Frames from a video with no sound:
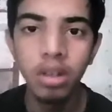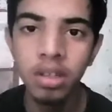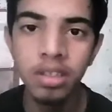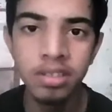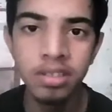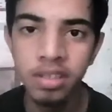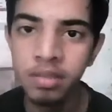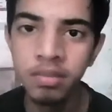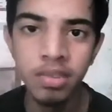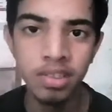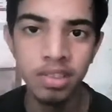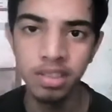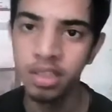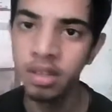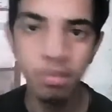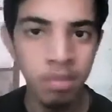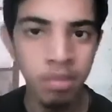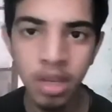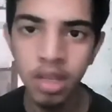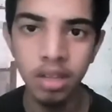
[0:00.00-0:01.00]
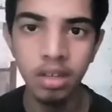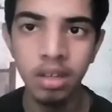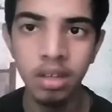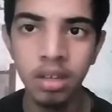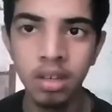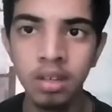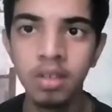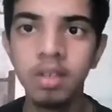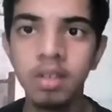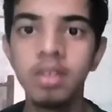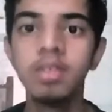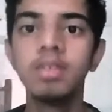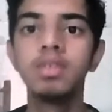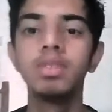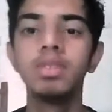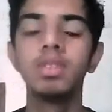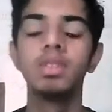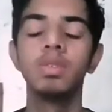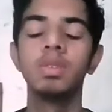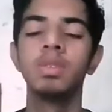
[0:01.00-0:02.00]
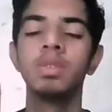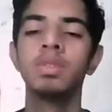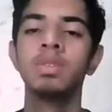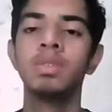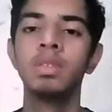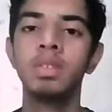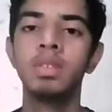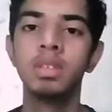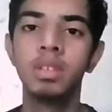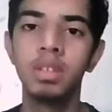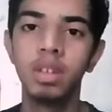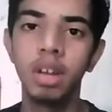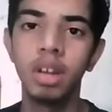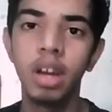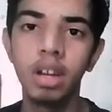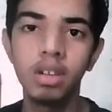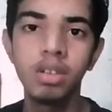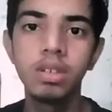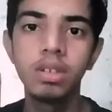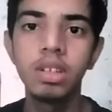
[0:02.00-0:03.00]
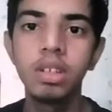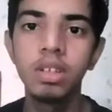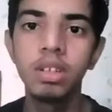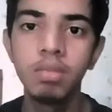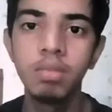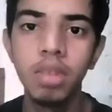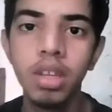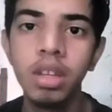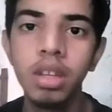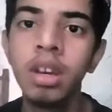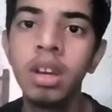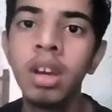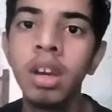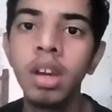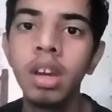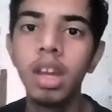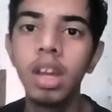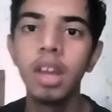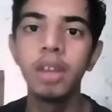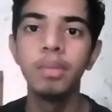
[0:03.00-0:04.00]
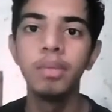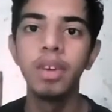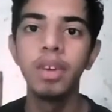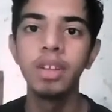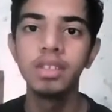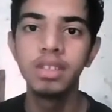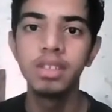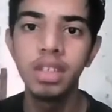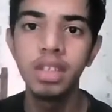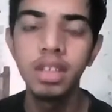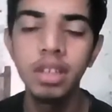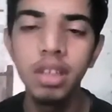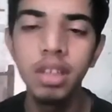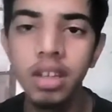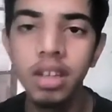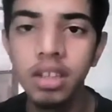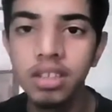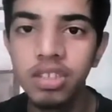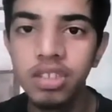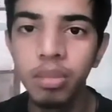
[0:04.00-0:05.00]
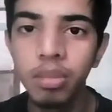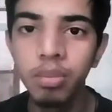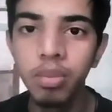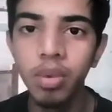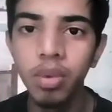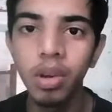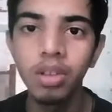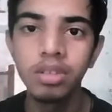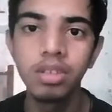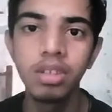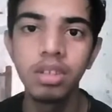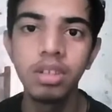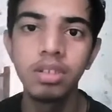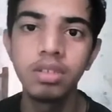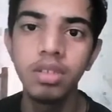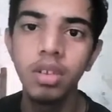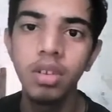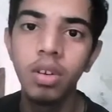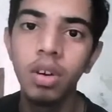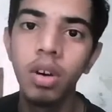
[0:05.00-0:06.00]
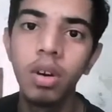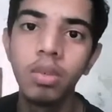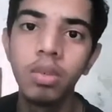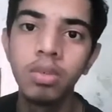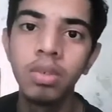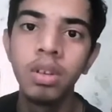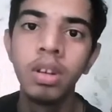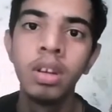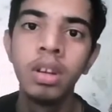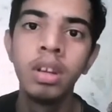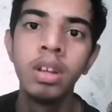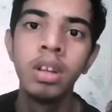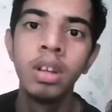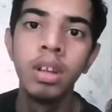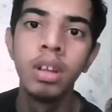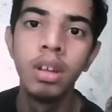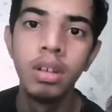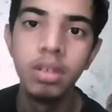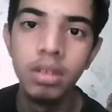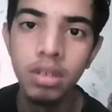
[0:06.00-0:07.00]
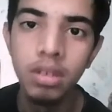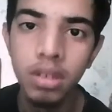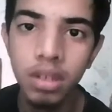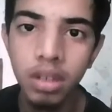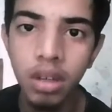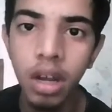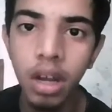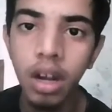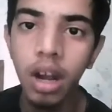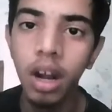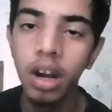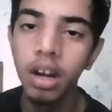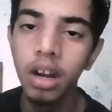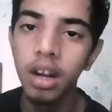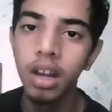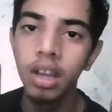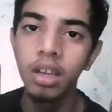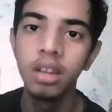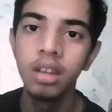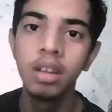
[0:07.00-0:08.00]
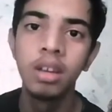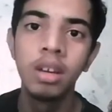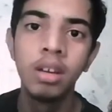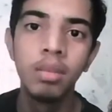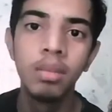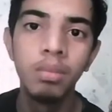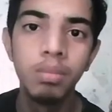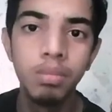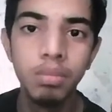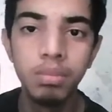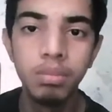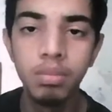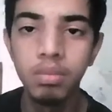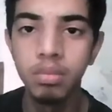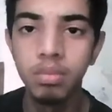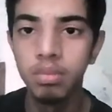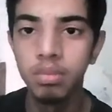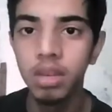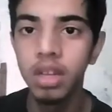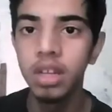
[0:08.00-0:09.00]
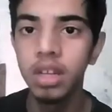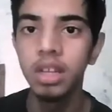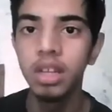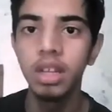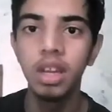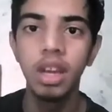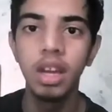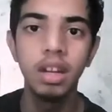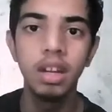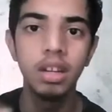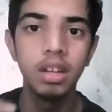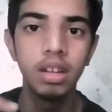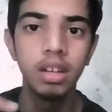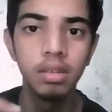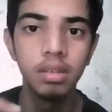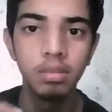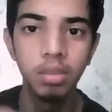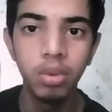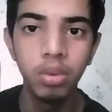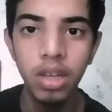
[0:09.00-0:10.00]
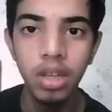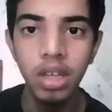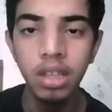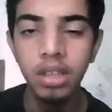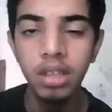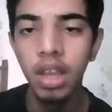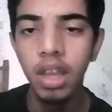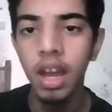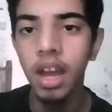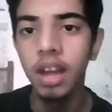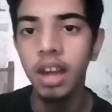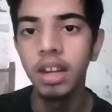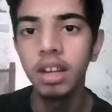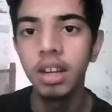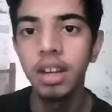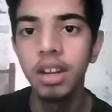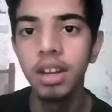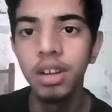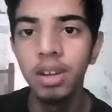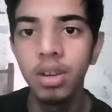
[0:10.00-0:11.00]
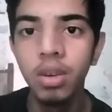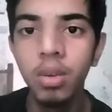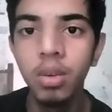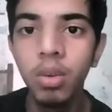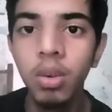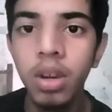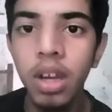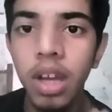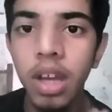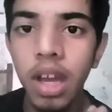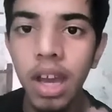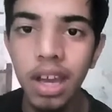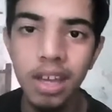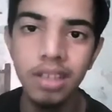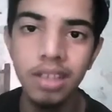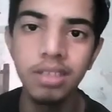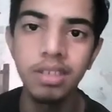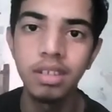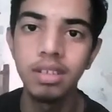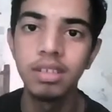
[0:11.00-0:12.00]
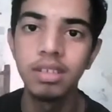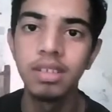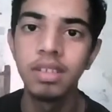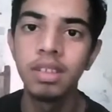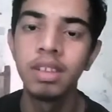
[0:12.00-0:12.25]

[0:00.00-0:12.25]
does investing mean? So according to me, investing is the process of earning money and putting that into assets.